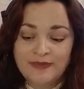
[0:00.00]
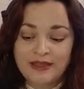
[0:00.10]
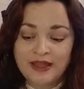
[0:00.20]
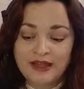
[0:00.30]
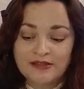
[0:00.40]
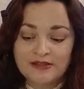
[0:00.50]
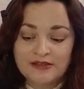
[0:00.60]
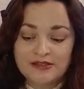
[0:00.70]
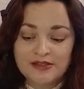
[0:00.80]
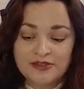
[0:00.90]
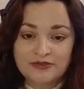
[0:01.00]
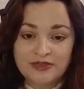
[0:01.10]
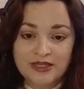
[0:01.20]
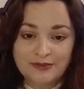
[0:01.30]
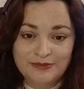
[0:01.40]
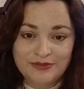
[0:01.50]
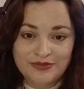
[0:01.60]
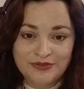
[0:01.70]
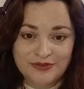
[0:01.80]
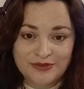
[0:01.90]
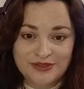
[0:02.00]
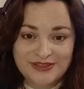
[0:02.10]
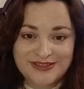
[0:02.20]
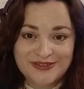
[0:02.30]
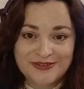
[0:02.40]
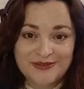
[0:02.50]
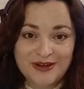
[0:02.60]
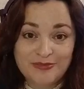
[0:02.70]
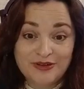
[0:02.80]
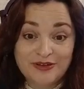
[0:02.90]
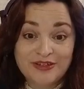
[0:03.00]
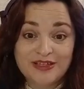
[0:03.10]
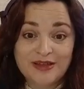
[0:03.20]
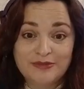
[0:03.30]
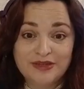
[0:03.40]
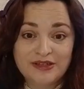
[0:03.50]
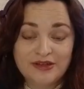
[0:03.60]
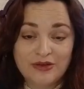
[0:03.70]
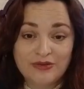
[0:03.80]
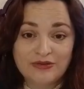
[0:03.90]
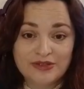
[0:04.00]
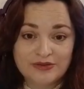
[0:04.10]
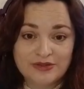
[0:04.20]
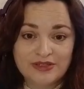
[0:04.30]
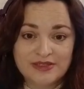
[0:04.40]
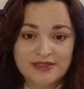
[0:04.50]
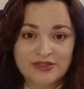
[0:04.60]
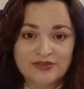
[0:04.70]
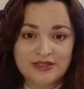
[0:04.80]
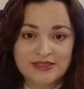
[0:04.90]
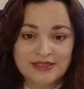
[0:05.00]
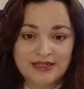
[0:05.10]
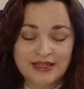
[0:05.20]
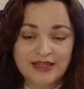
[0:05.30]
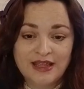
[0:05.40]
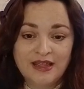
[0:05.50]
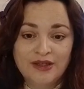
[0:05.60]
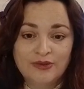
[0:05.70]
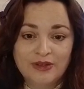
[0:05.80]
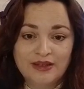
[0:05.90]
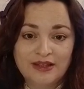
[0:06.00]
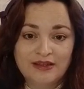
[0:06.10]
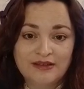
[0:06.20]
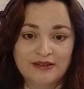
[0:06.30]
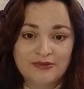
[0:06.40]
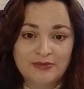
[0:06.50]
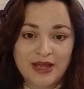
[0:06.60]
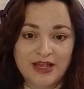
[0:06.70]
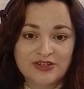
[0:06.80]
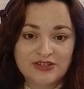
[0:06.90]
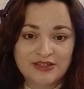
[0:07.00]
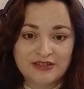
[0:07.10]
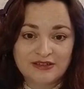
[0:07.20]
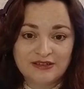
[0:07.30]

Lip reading: can stream through us, through our blood, and be known to us intrinsically within the compassionate